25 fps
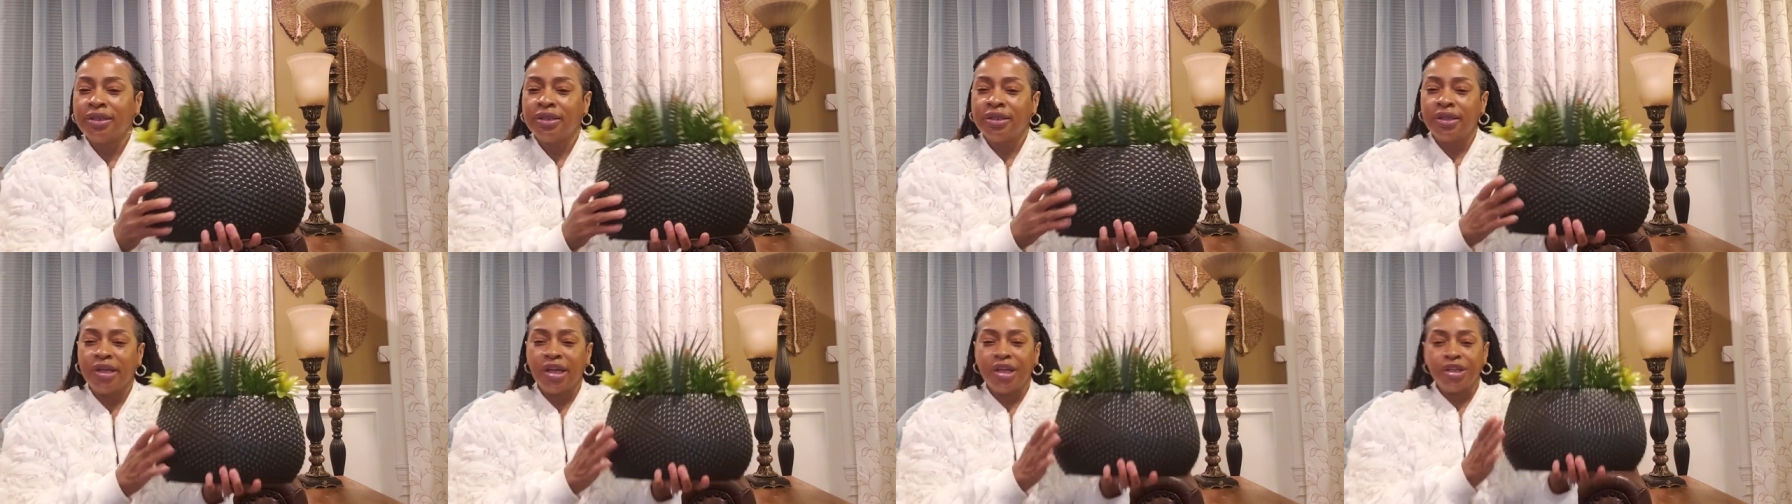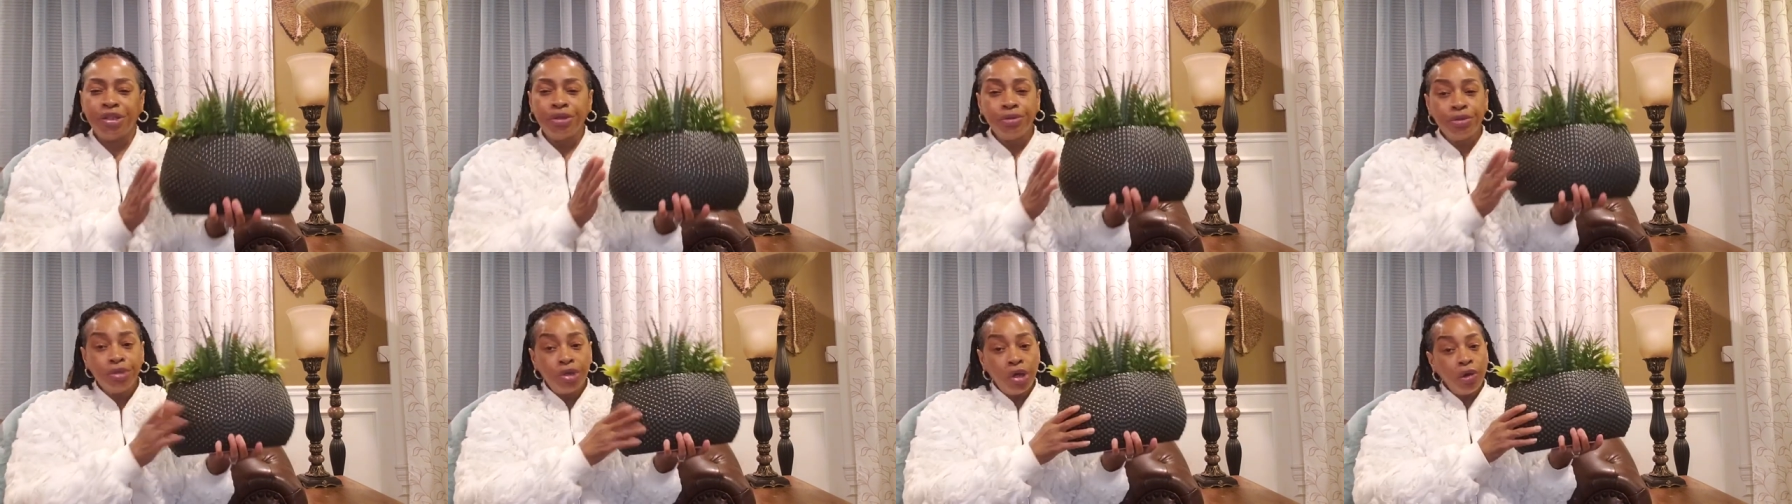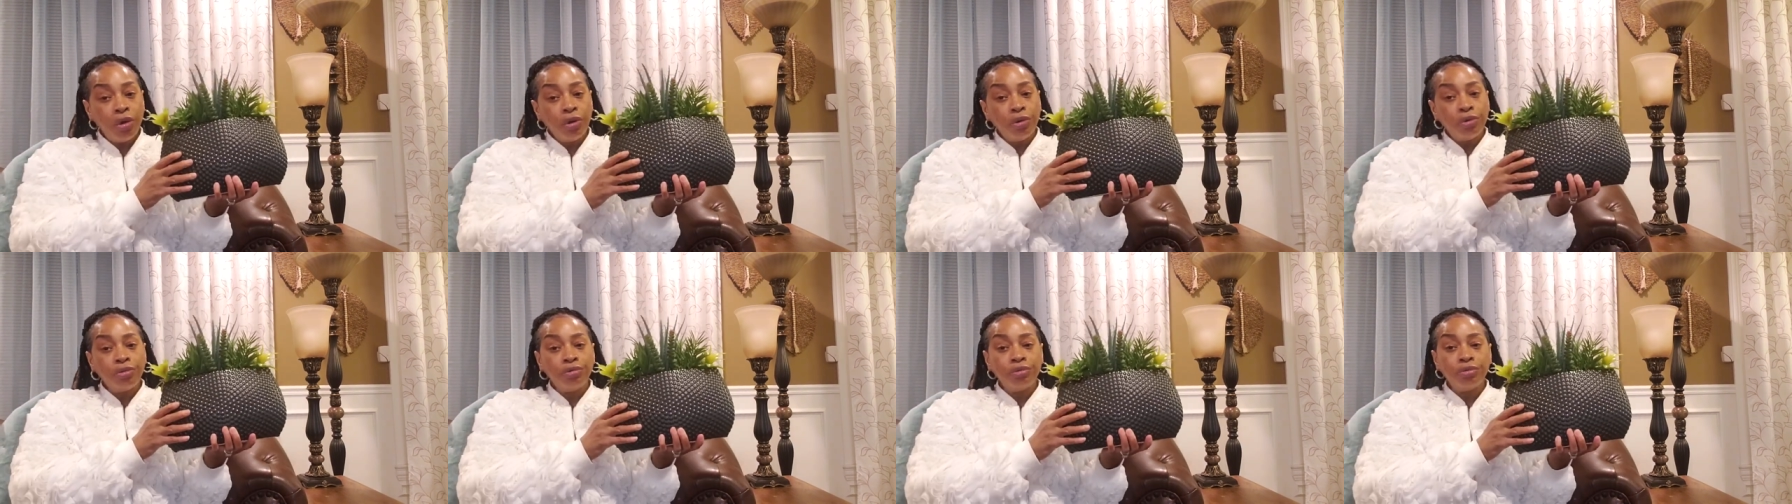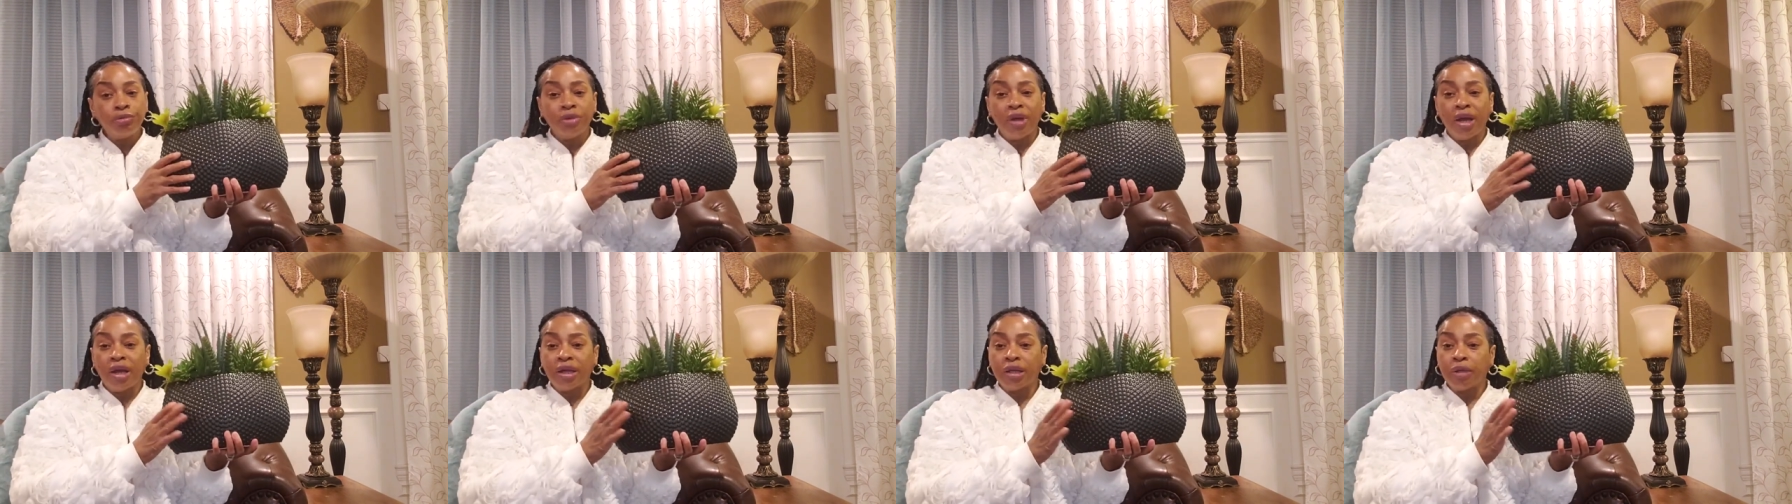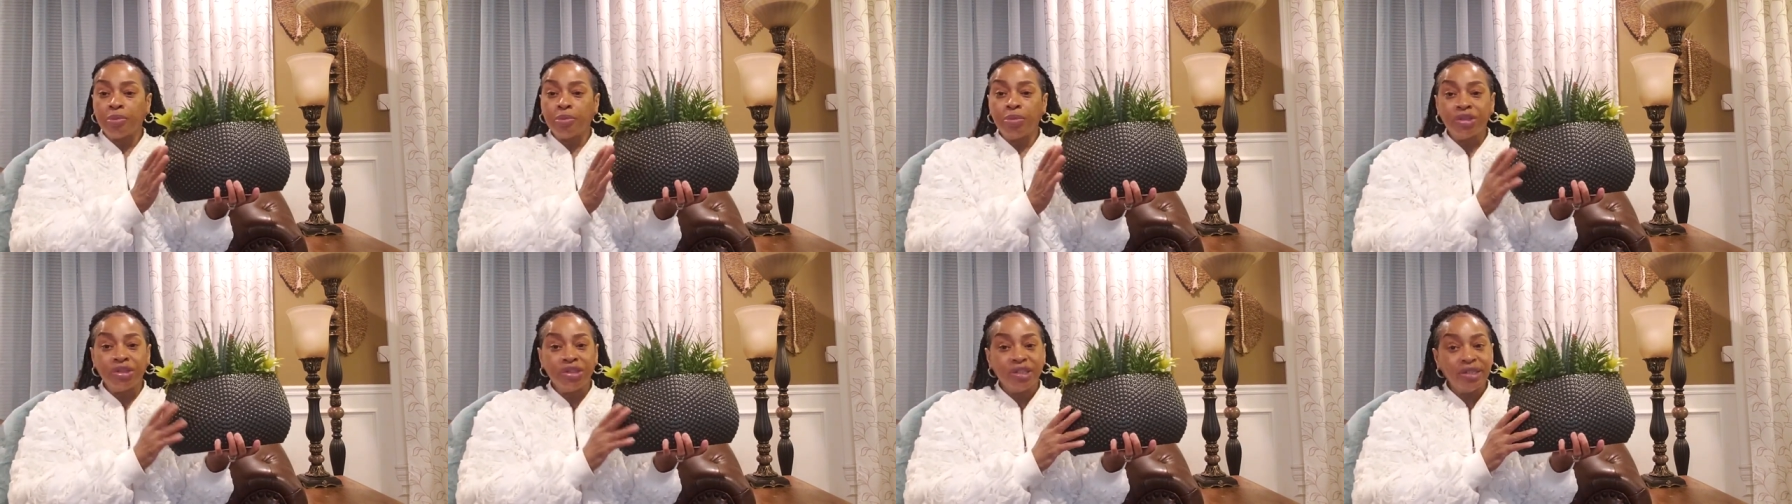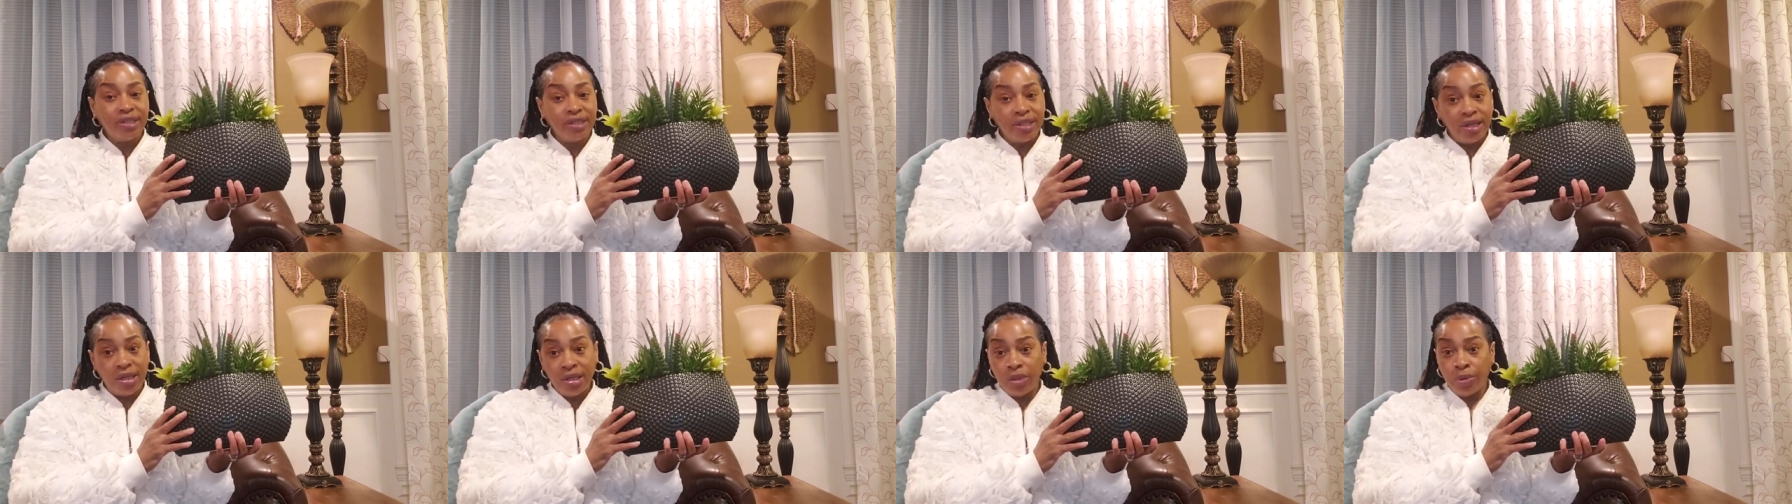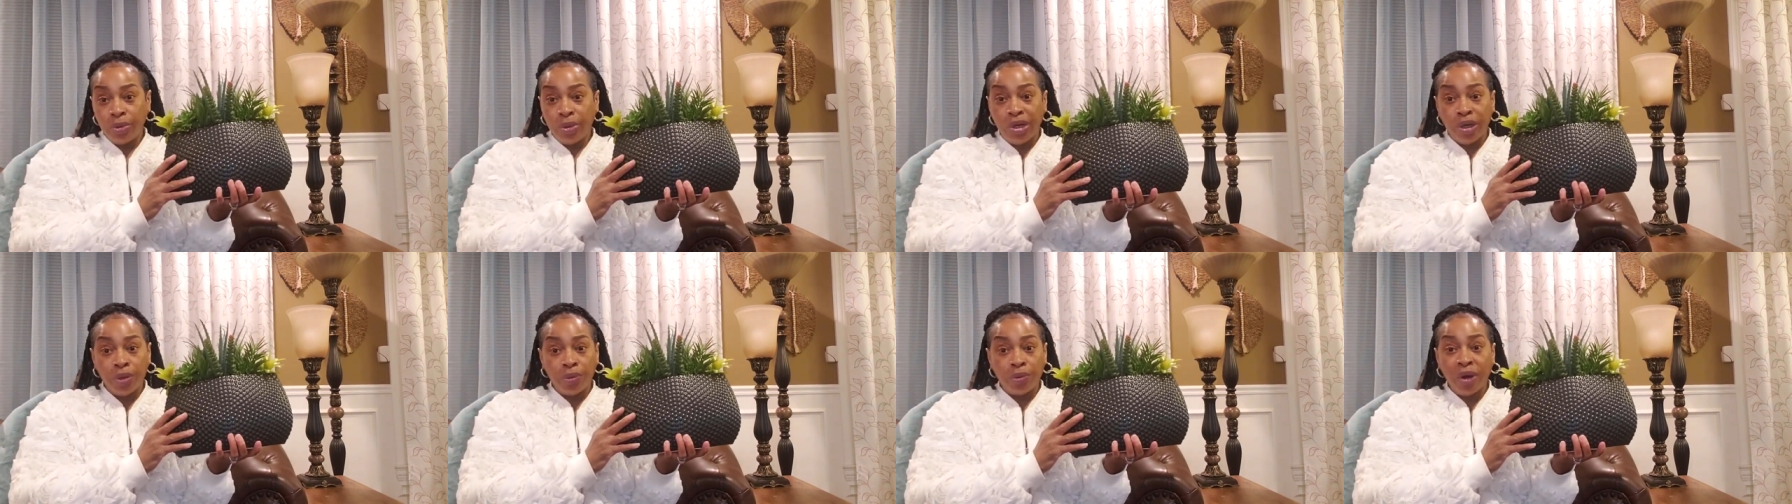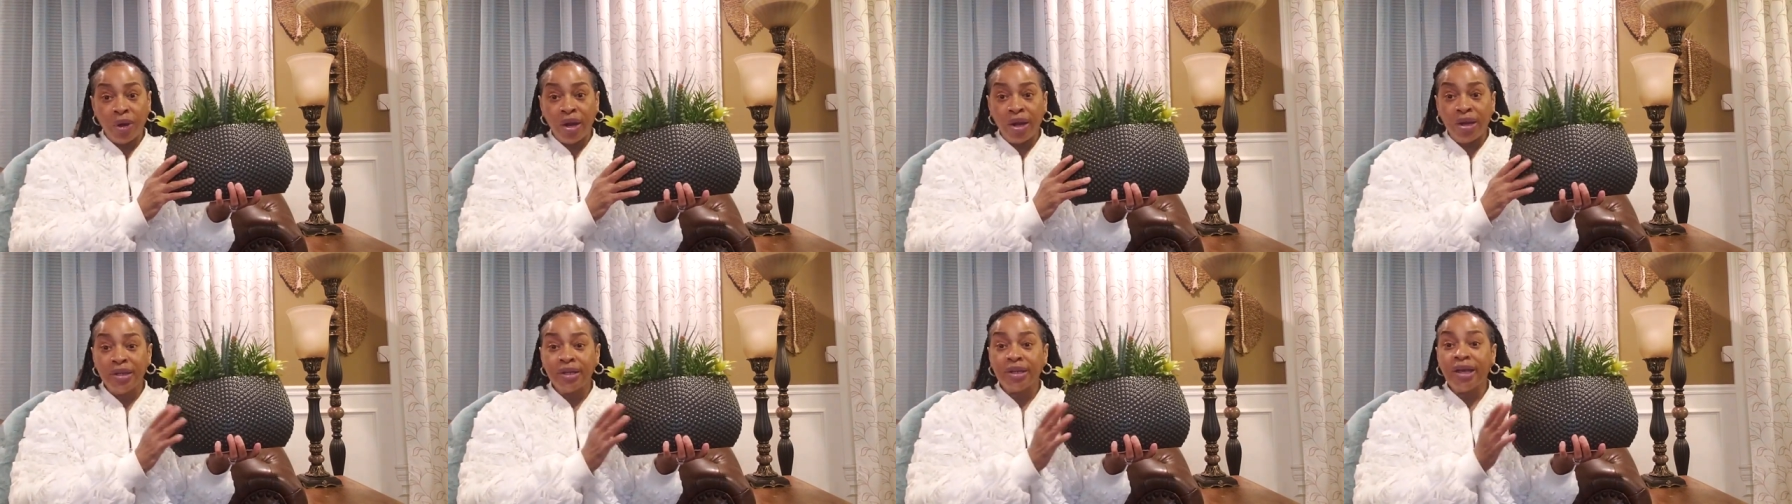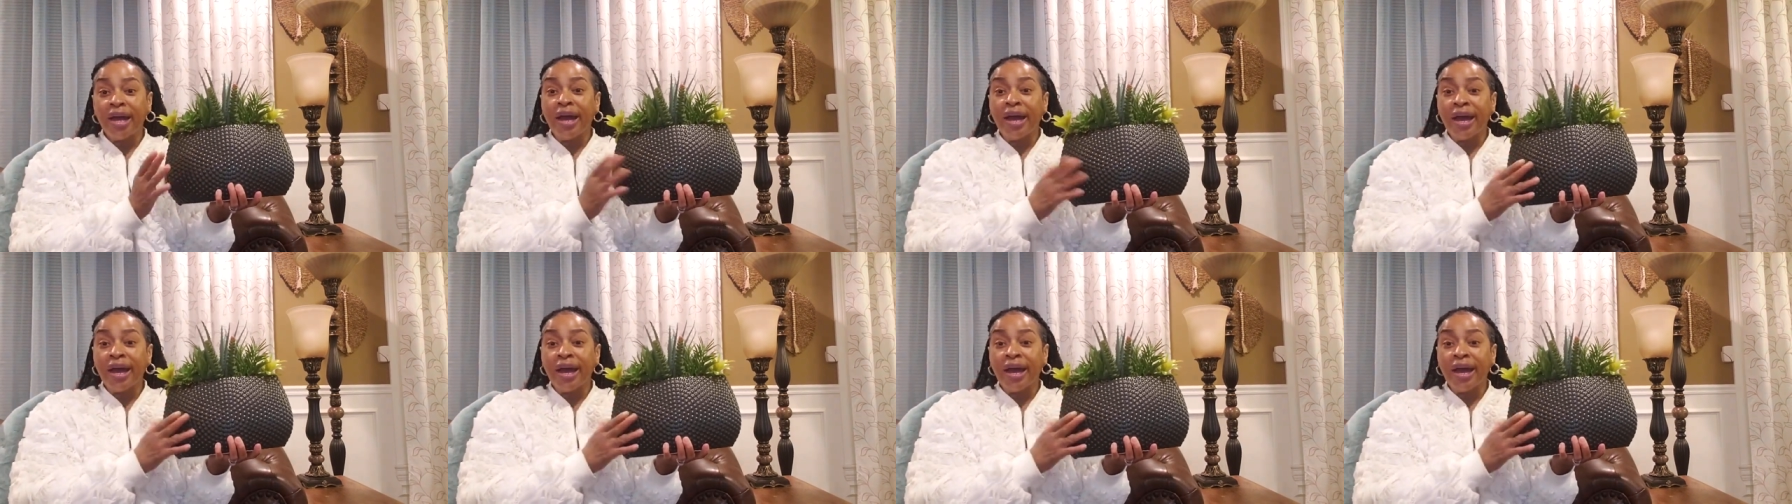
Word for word: Now you know I could put this anywhere, right?